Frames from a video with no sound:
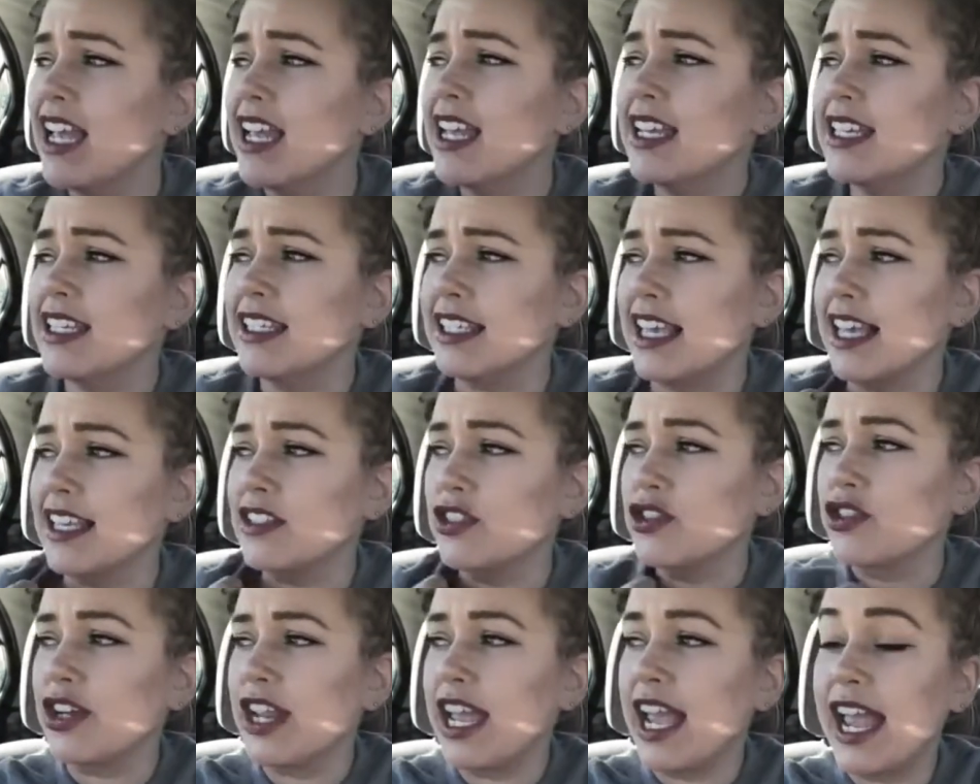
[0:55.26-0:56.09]

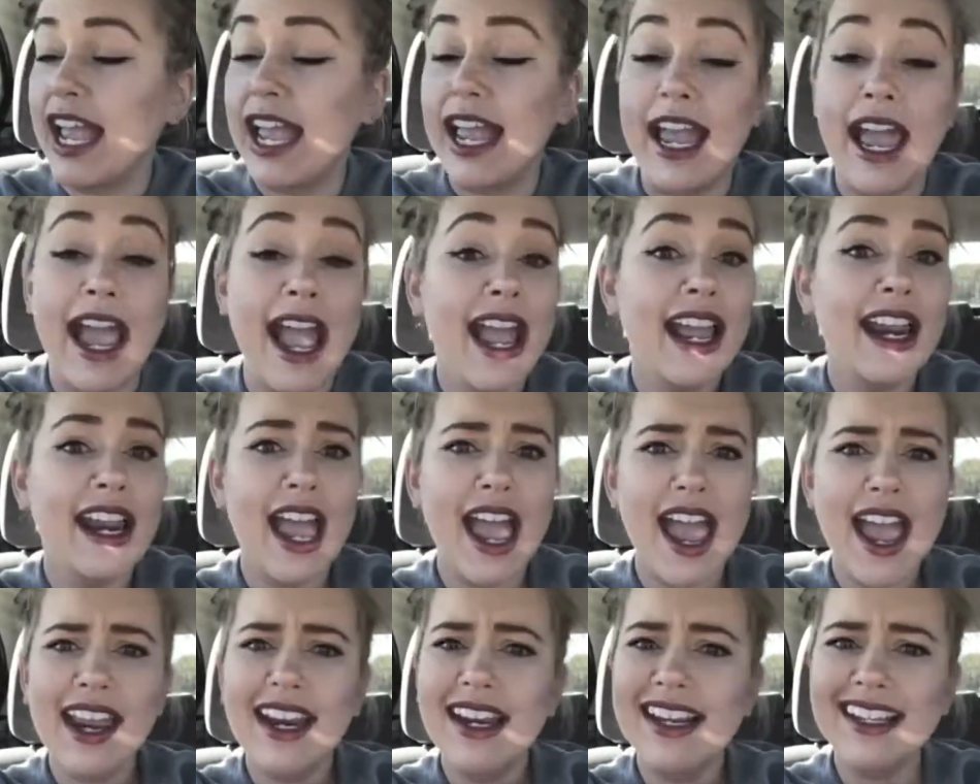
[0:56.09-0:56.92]
yesterday.
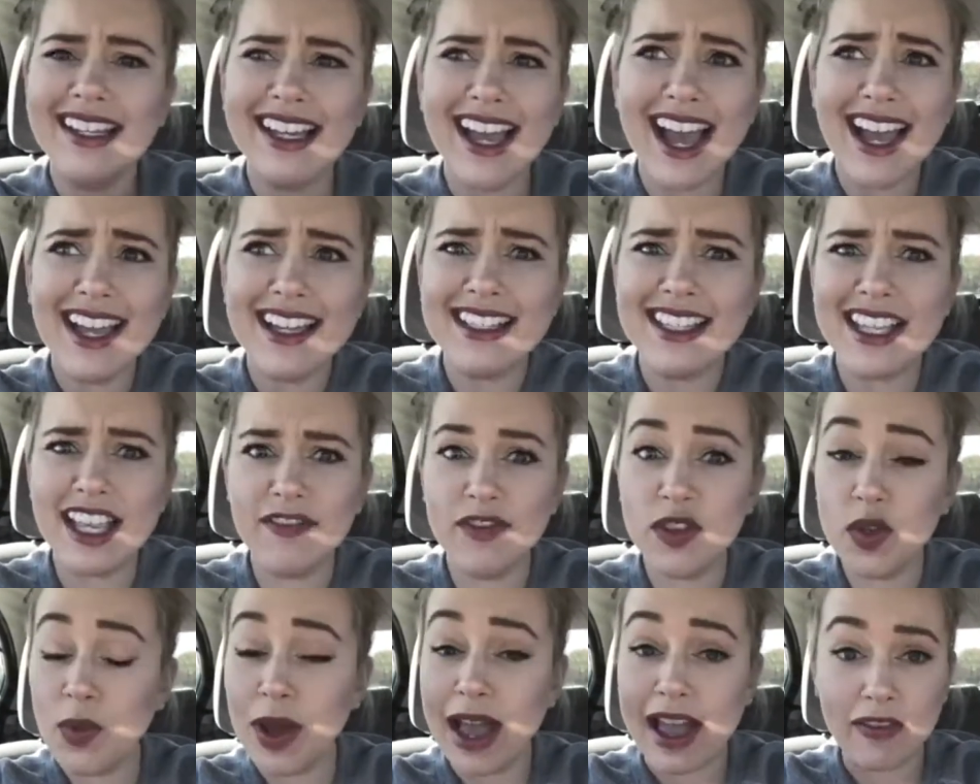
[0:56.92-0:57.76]
And guys, if
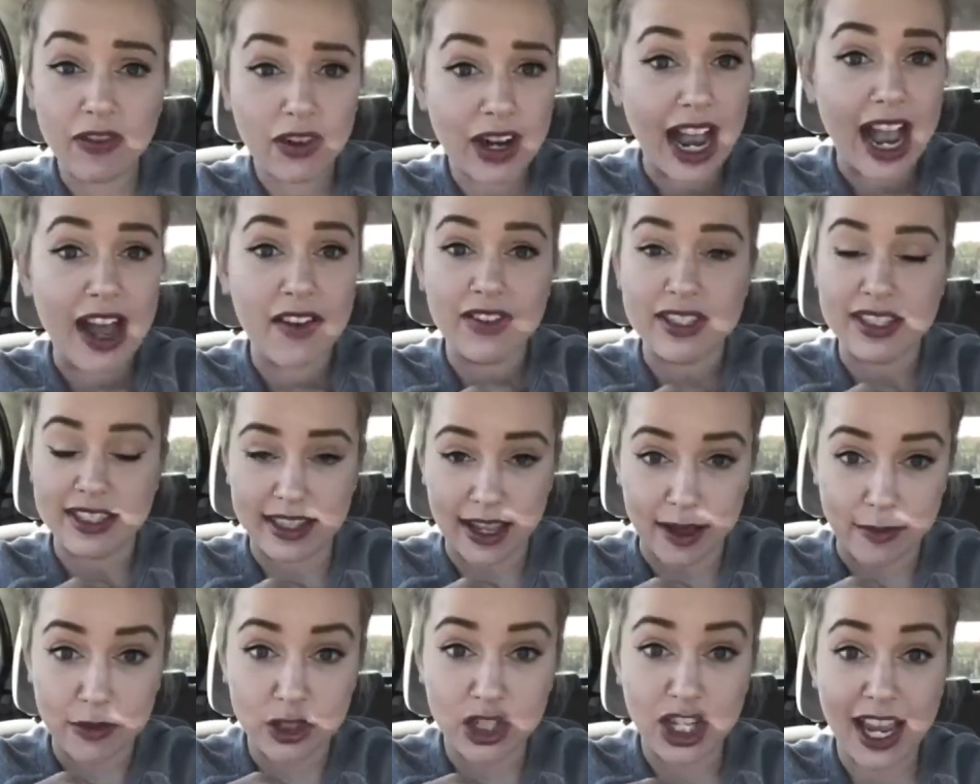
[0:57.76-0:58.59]
you ever have a
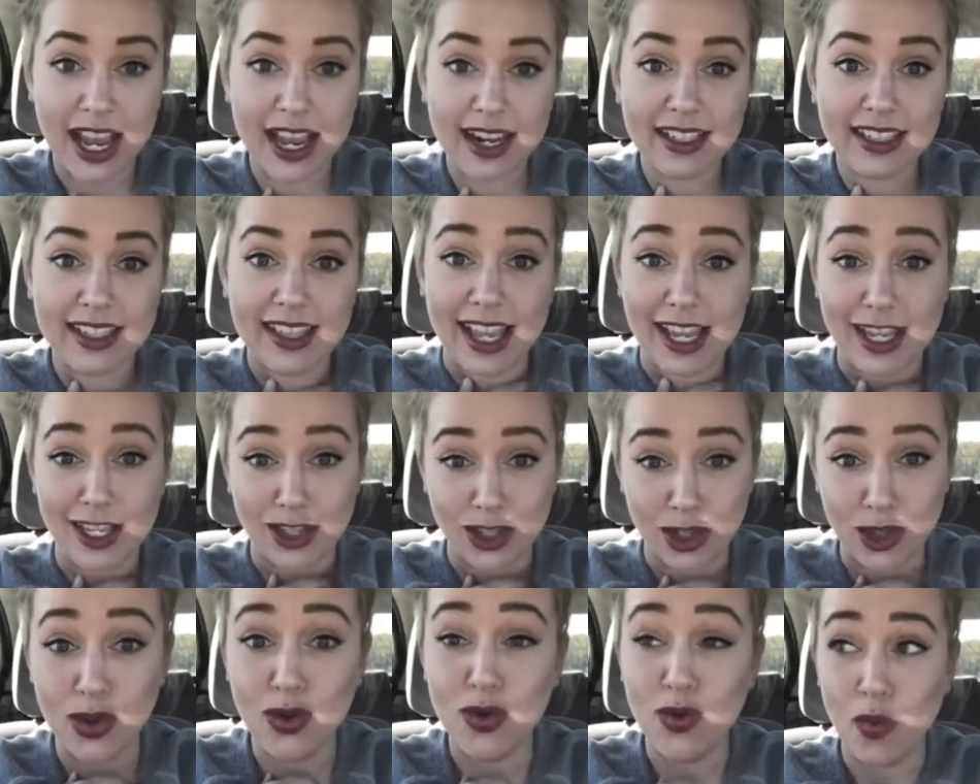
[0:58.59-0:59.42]
subject that
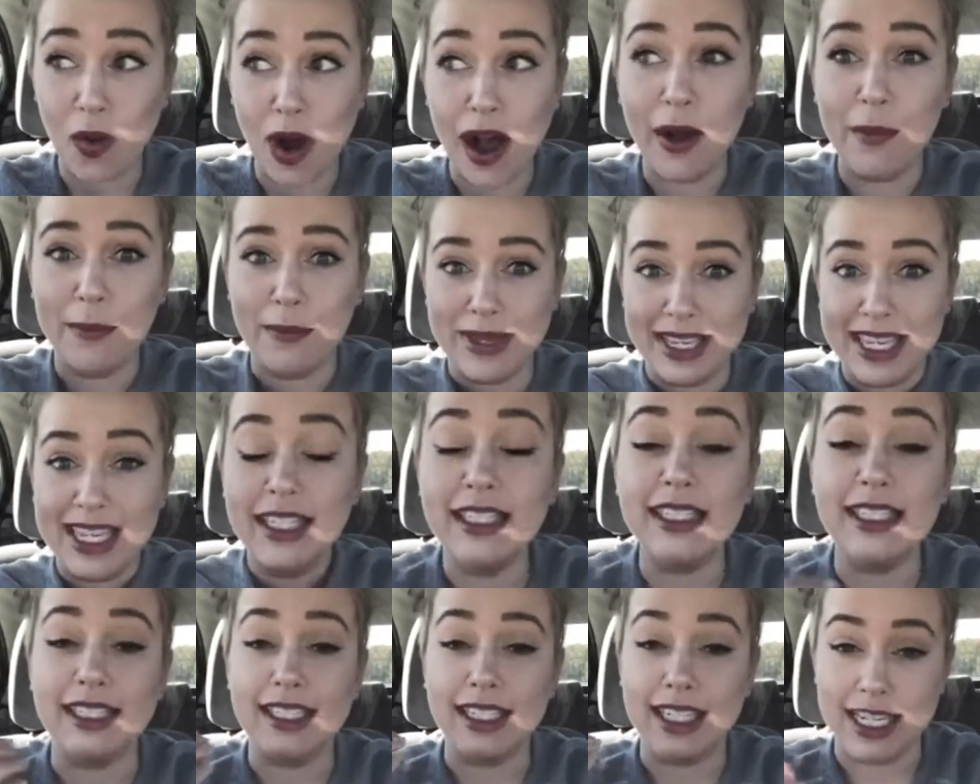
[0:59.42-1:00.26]
you want me
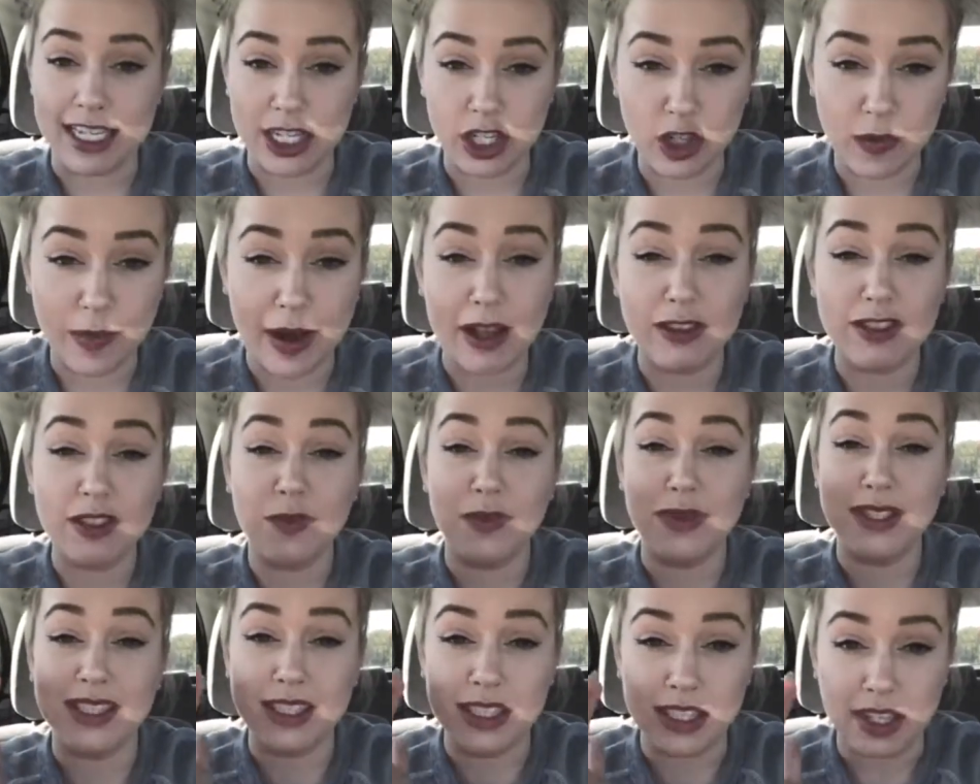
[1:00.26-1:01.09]
to teach about
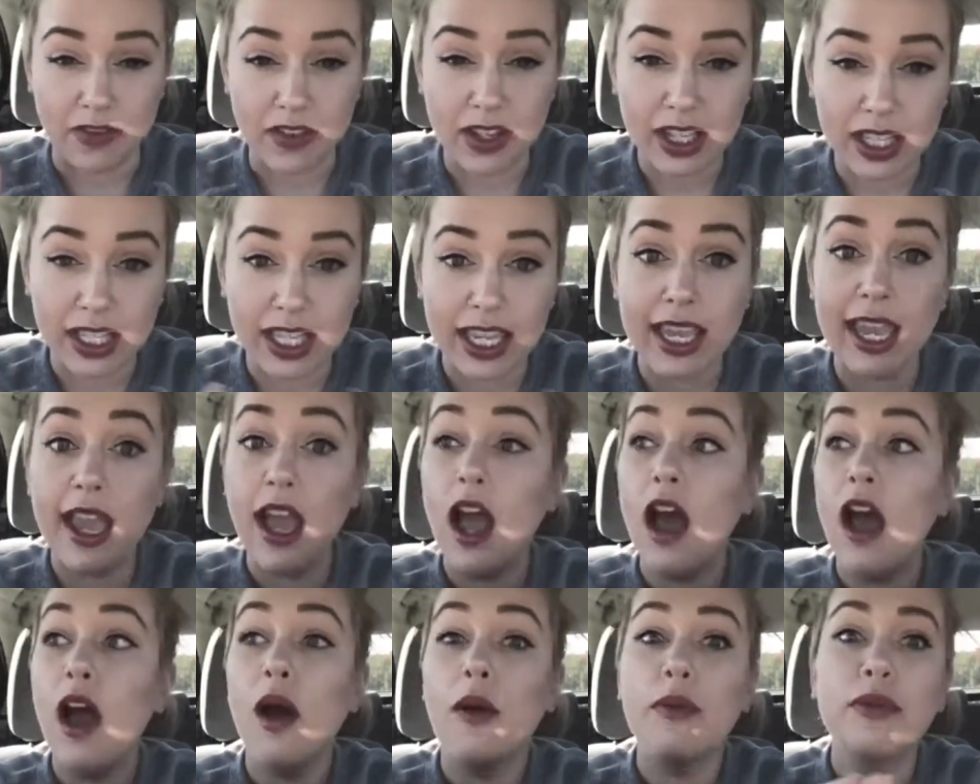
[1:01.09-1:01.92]
specifically,
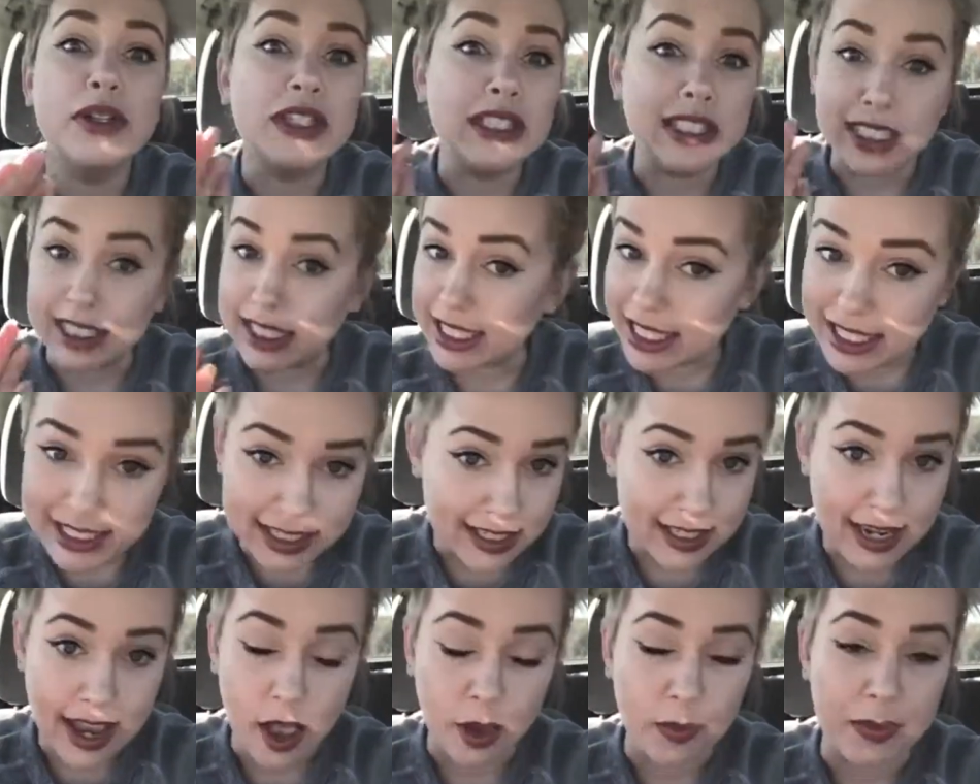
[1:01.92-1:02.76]
please
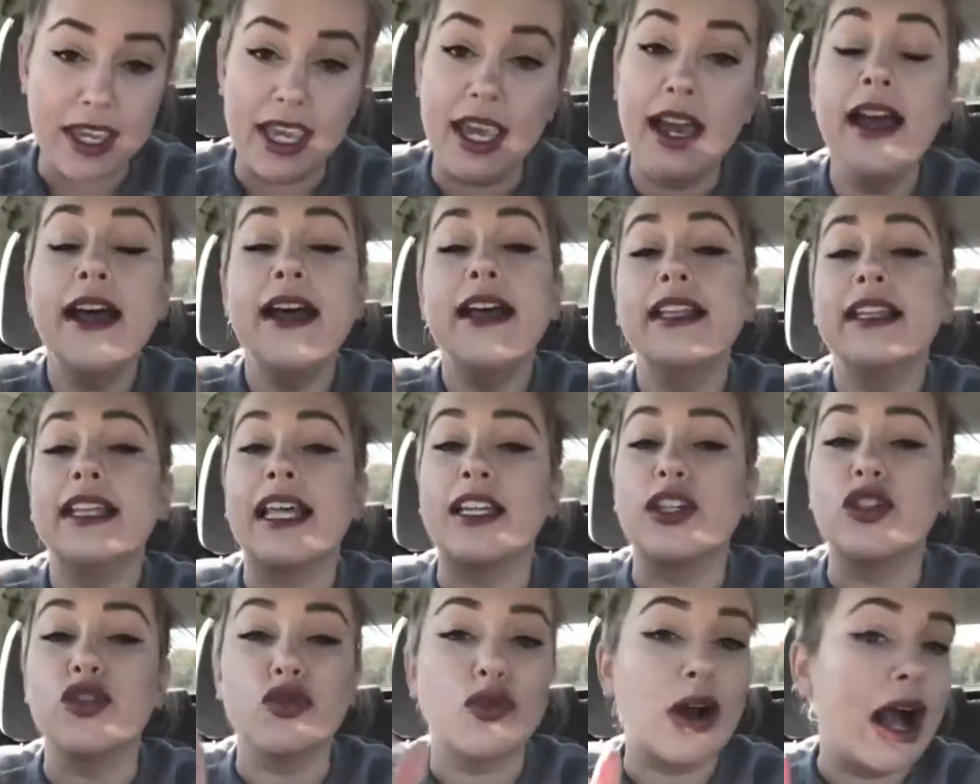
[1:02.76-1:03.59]
tell me.
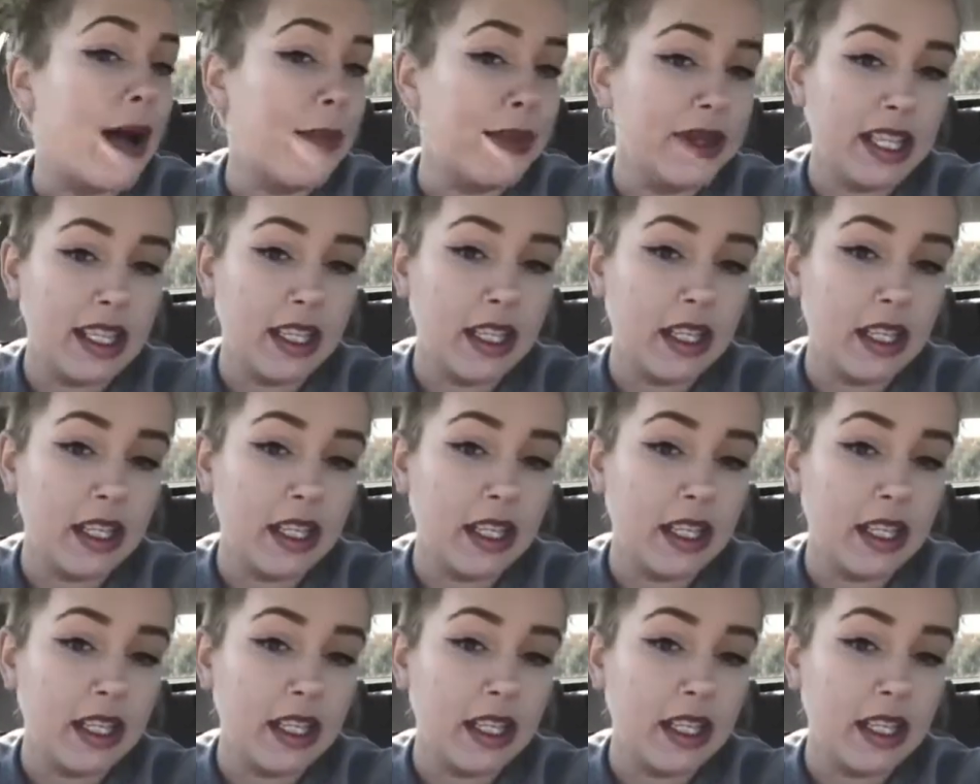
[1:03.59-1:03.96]
Like, drop it in the